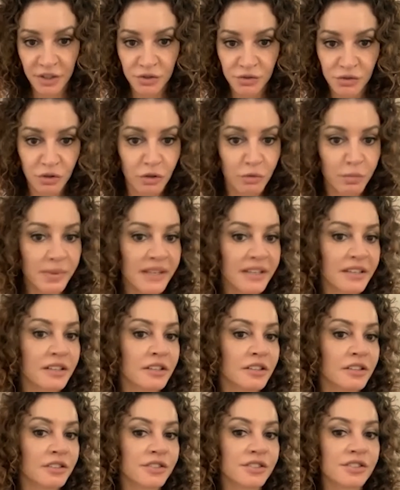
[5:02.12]
control
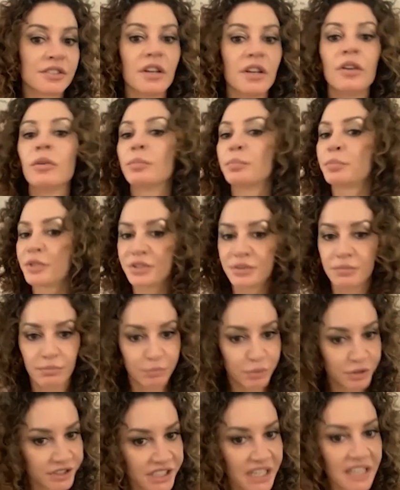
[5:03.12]
pills,
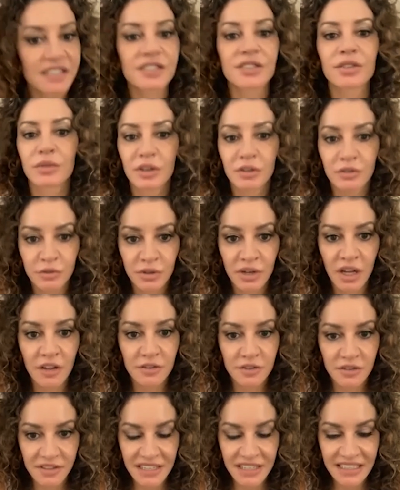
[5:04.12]
progesterone,
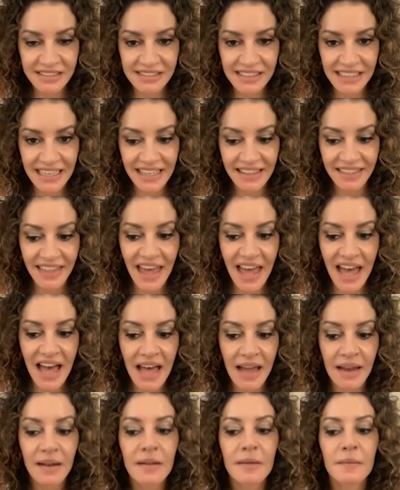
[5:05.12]
other things like
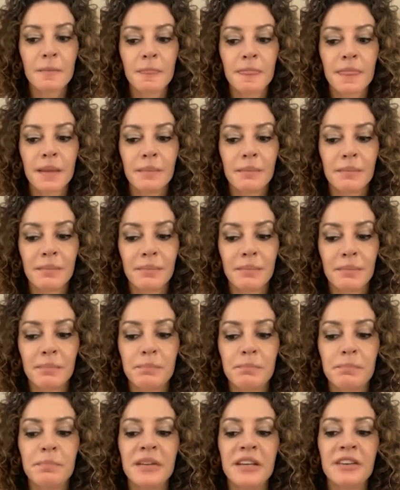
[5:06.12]
that
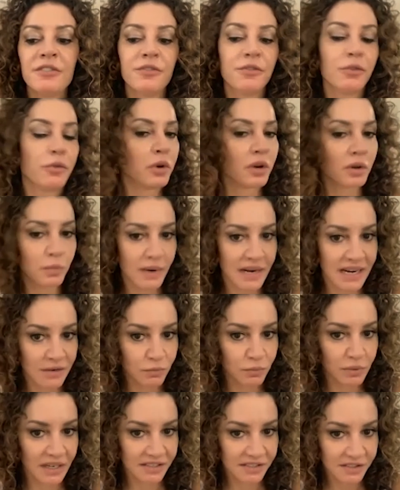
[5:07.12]
before weight
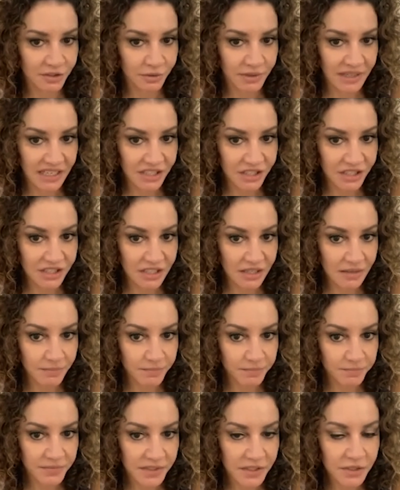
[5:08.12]

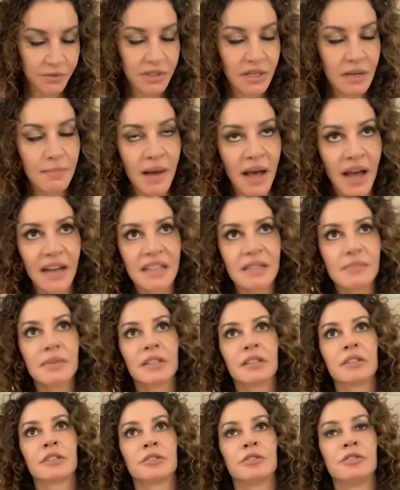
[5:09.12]
restoration. So, in a
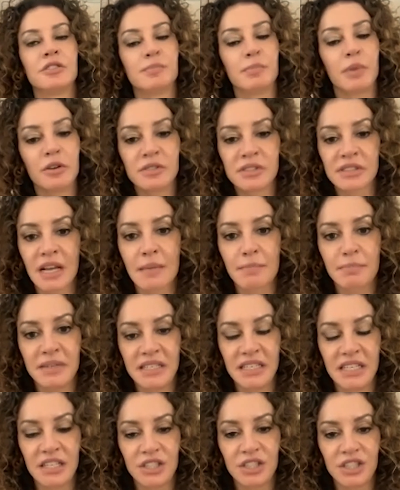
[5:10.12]
bodybuilder who's post
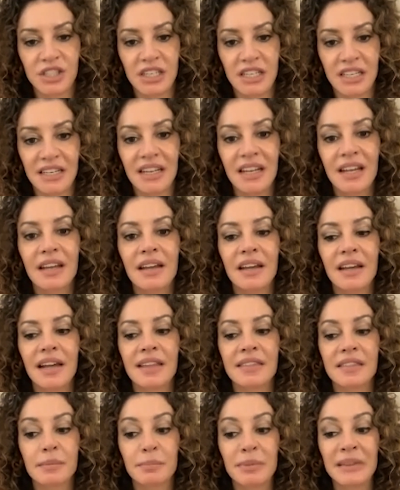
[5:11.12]
competition
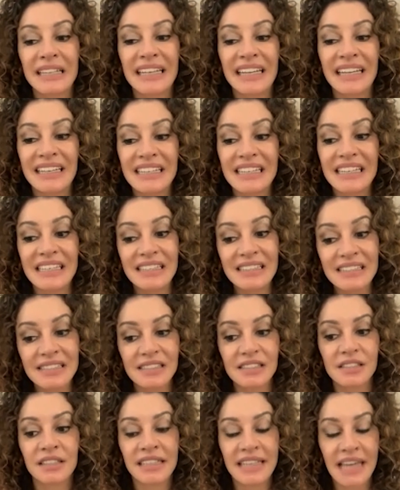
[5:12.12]
and the plan is
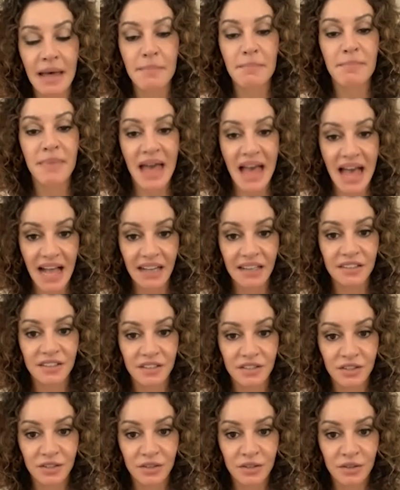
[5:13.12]
to get back
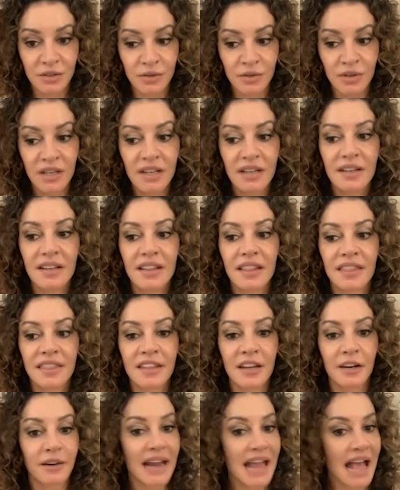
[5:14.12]
to
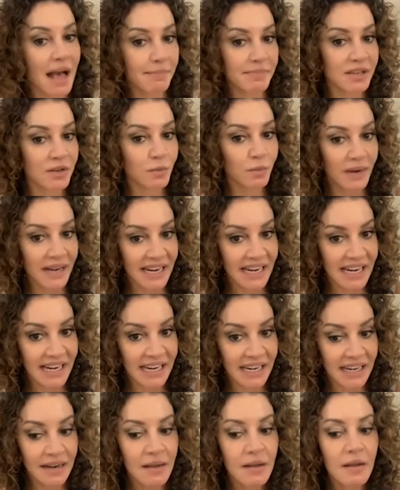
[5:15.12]
their happy
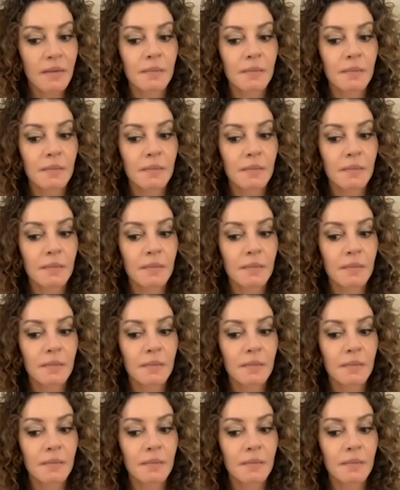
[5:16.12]
weight,